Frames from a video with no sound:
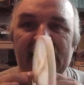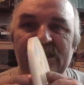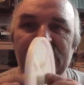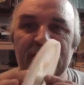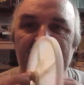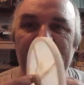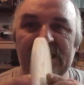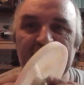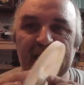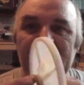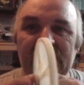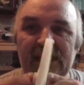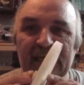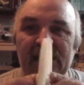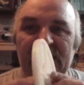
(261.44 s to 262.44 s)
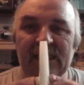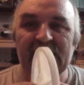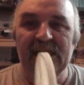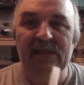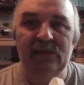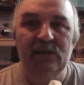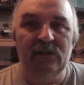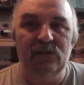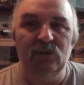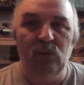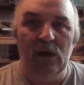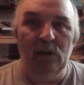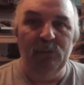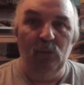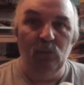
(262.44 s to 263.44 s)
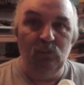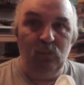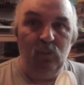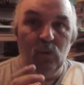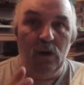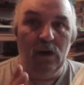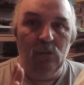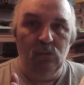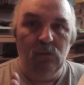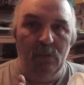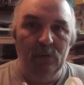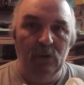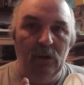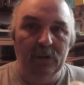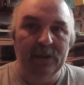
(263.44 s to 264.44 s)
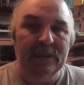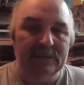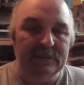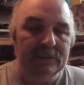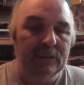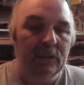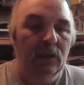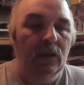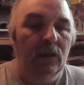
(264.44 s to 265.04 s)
actually there's quite a wobble on it.